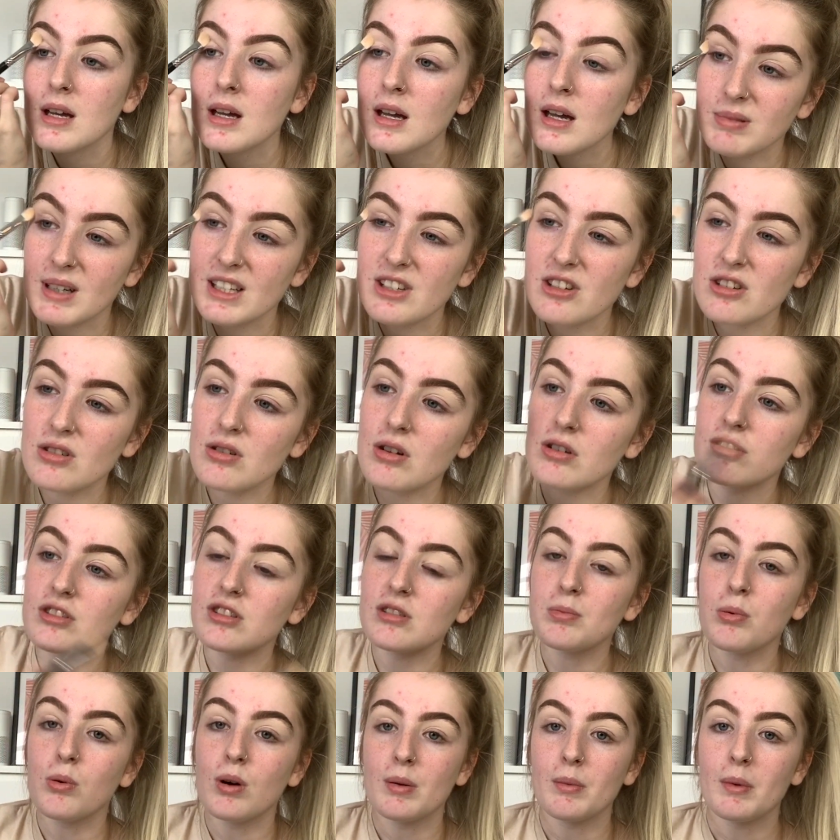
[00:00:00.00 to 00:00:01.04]
But it just got to the
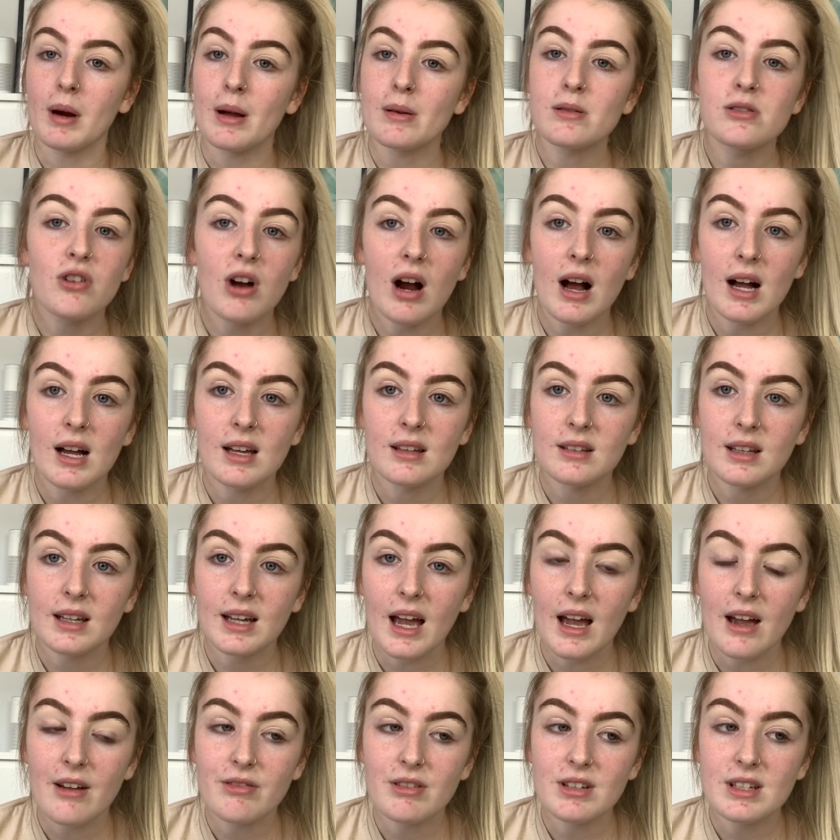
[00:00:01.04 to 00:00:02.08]
point where I was crying like
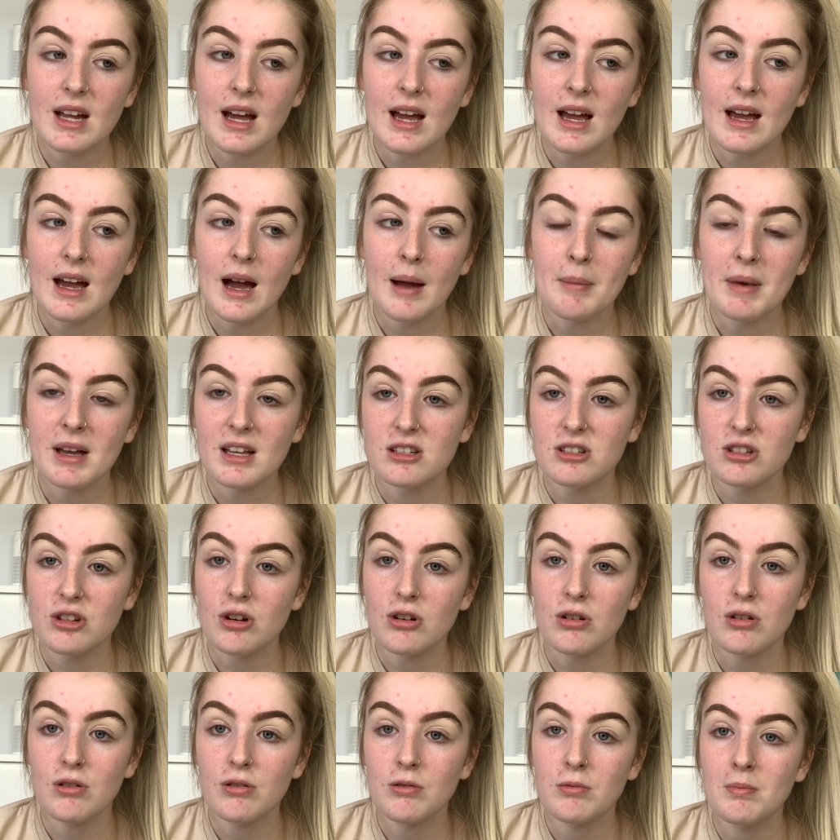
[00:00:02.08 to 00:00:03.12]
every day. I missed
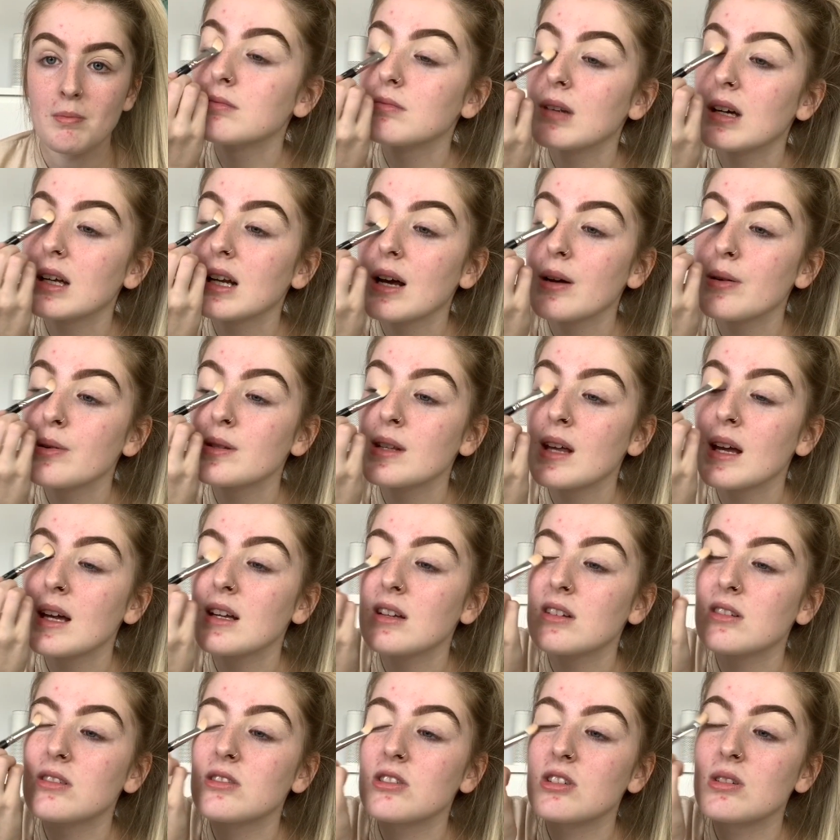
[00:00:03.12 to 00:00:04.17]
home and I was like,
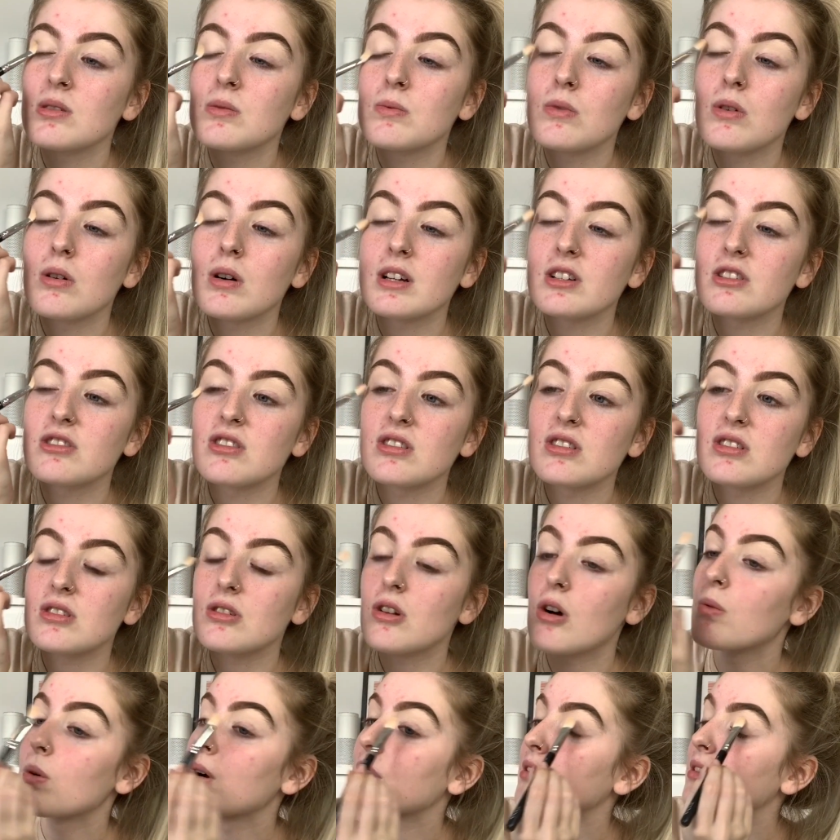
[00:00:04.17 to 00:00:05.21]
do you know what? It's just not
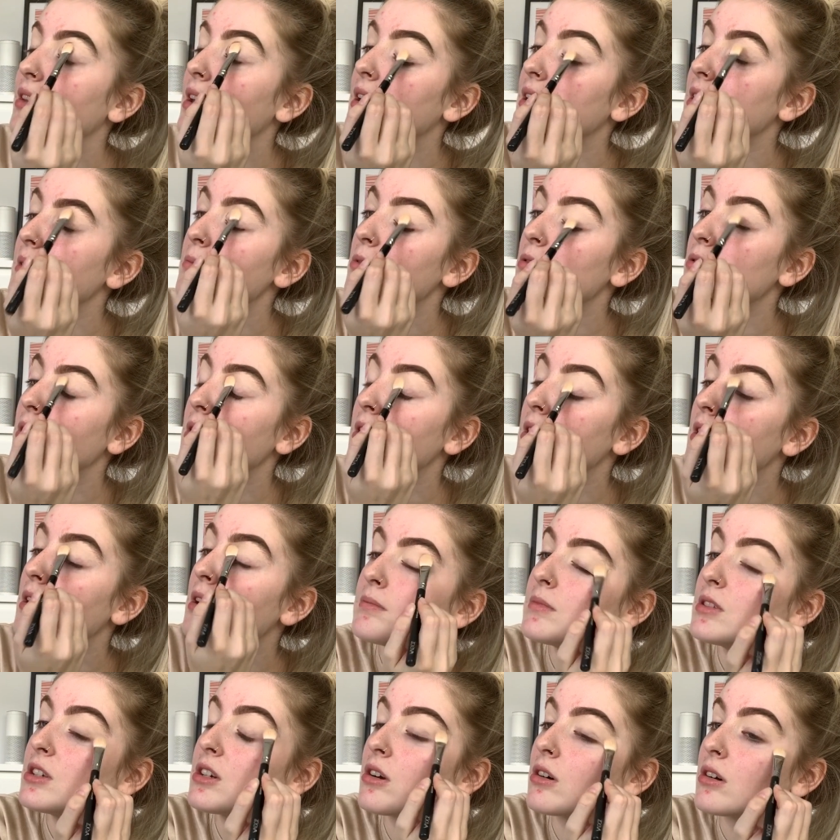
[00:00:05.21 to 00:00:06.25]
worth it anymore.
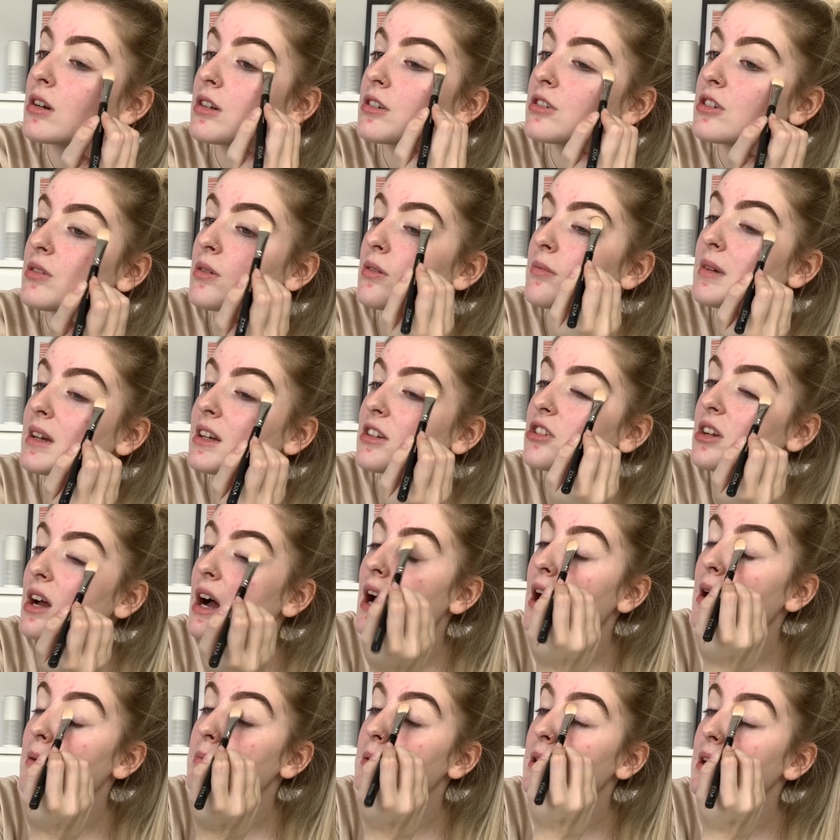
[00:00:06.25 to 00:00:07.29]
You gotta do what makes you
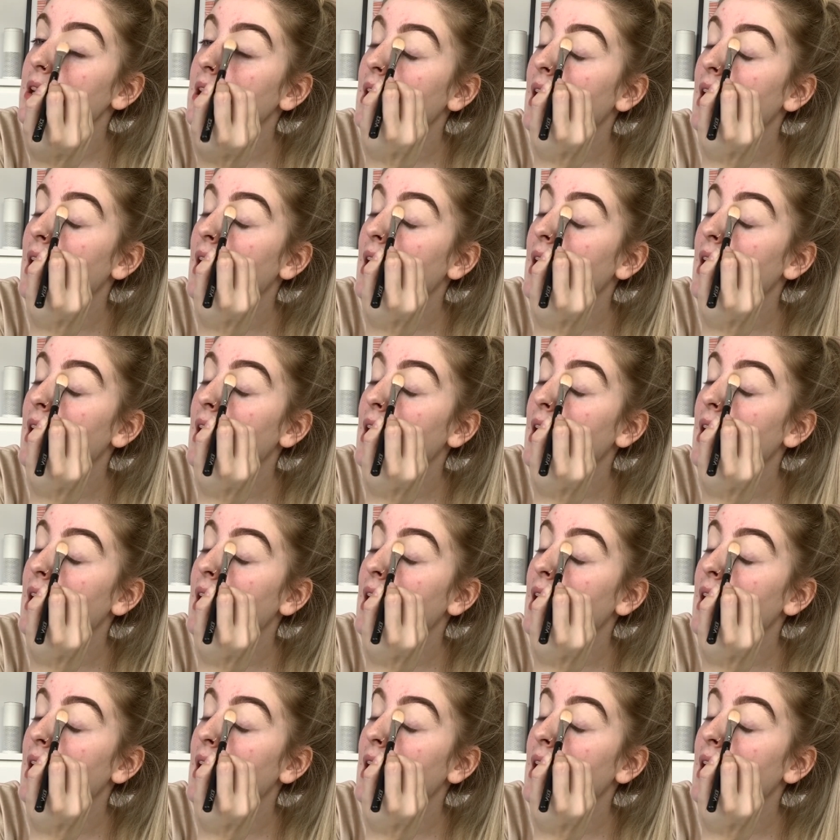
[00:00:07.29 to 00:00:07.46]
happy.